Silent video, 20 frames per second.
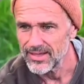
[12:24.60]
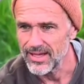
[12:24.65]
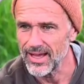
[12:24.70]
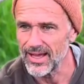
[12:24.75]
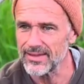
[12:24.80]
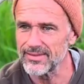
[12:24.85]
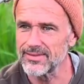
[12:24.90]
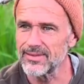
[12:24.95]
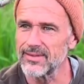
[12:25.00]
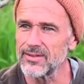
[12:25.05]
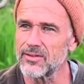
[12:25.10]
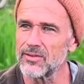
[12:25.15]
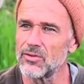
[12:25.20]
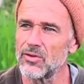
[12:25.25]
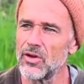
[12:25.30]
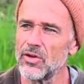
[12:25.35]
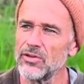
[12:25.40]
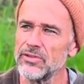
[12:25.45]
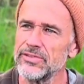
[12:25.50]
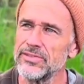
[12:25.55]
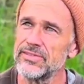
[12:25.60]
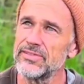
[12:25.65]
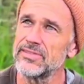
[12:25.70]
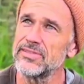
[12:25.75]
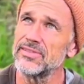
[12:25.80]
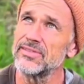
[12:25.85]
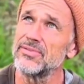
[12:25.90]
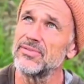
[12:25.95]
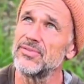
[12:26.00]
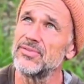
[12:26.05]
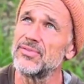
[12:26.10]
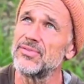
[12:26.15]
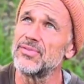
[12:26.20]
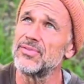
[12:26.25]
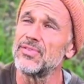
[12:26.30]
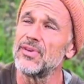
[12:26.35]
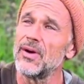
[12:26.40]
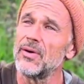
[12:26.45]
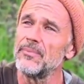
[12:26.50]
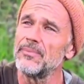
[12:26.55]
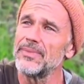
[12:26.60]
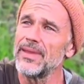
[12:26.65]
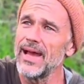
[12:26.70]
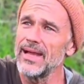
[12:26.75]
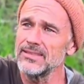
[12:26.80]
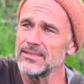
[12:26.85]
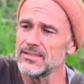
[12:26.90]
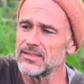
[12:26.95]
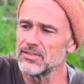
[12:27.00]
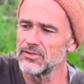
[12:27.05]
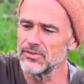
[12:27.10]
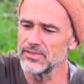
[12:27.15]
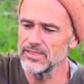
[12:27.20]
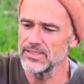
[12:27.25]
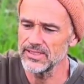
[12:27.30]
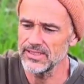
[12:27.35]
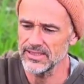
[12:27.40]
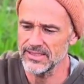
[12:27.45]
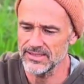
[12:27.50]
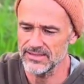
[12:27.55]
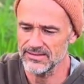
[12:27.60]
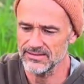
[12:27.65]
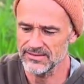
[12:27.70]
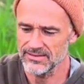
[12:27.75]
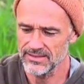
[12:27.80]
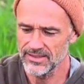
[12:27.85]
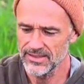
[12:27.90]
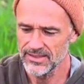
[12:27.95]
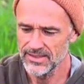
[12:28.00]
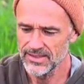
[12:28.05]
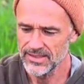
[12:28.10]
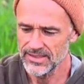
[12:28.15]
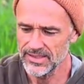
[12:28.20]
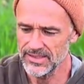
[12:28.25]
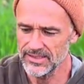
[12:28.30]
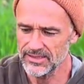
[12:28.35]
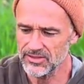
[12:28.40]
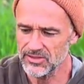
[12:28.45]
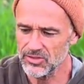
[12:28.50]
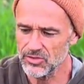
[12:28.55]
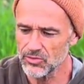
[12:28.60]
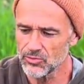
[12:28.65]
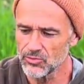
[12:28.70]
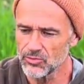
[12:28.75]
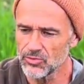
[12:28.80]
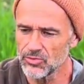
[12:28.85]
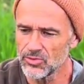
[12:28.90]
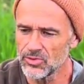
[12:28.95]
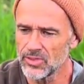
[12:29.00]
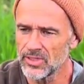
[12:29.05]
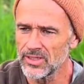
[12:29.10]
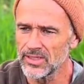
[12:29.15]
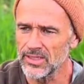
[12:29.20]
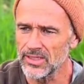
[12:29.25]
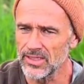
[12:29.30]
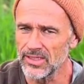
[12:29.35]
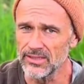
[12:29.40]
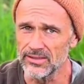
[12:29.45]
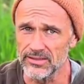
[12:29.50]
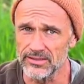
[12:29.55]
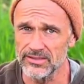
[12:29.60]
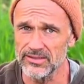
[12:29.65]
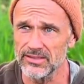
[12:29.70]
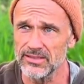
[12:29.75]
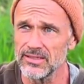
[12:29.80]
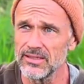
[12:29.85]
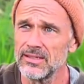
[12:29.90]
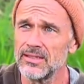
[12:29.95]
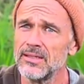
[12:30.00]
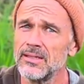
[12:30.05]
and the growth from that tree is in 2 years.